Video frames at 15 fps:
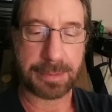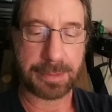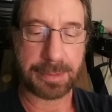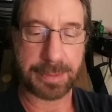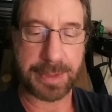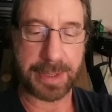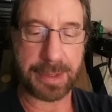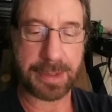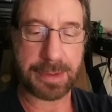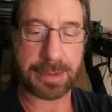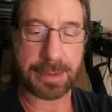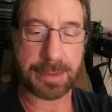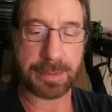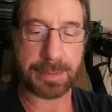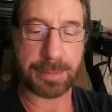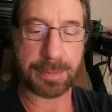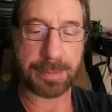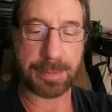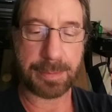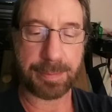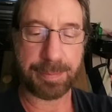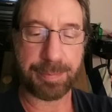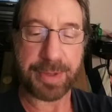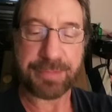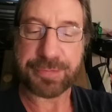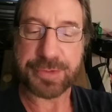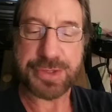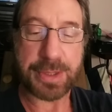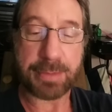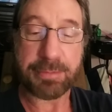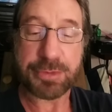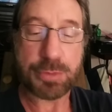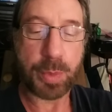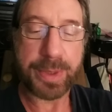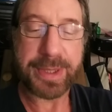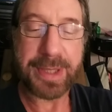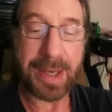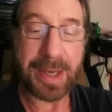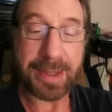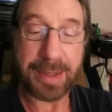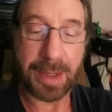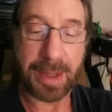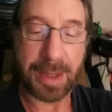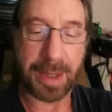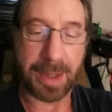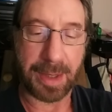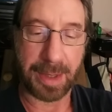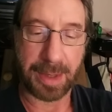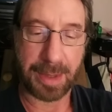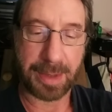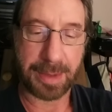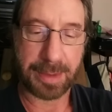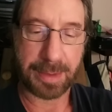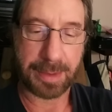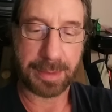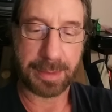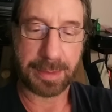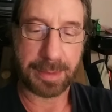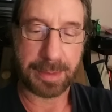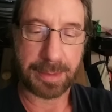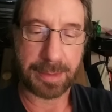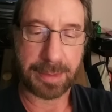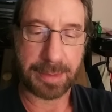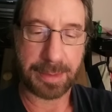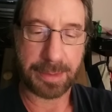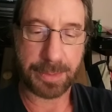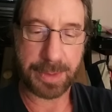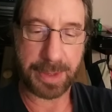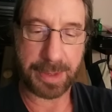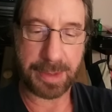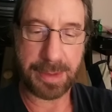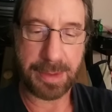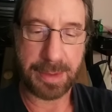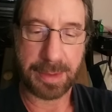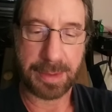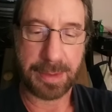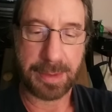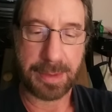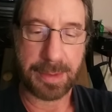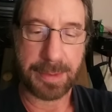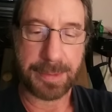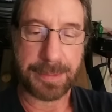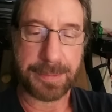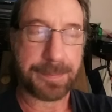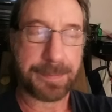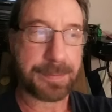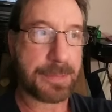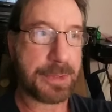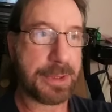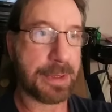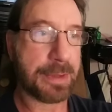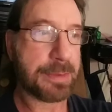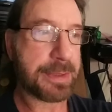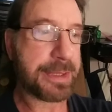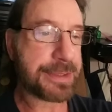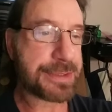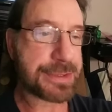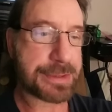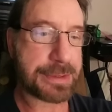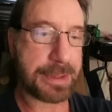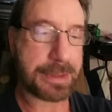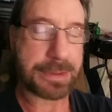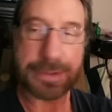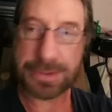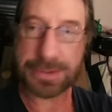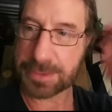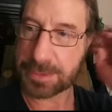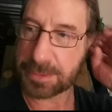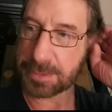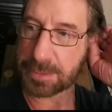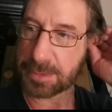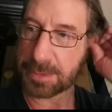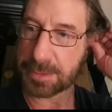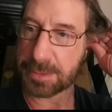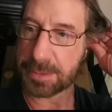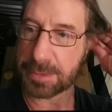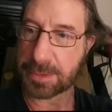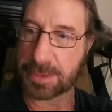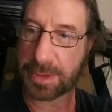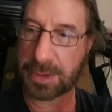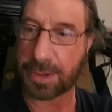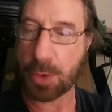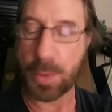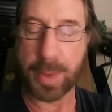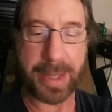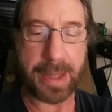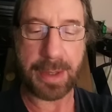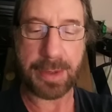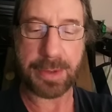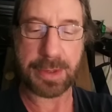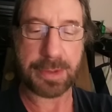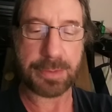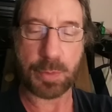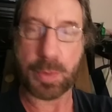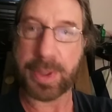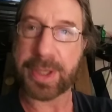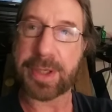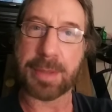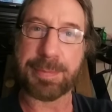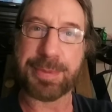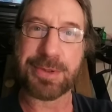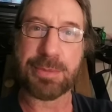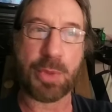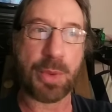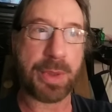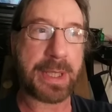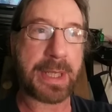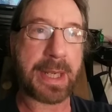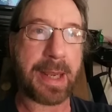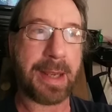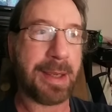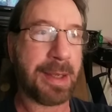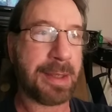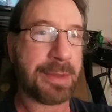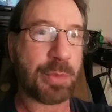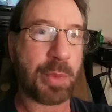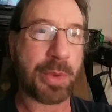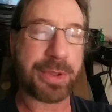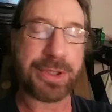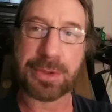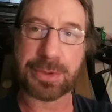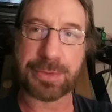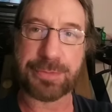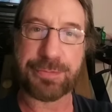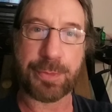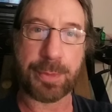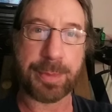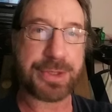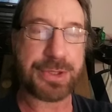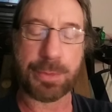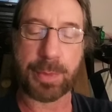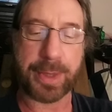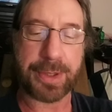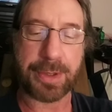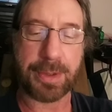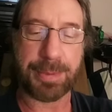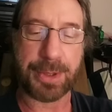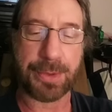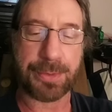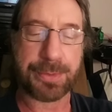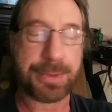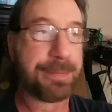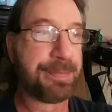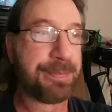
Okay. But for some of us, we got none. Okay. It's going out, wake up in the morning, and what are you looking forward? You're waking up alone.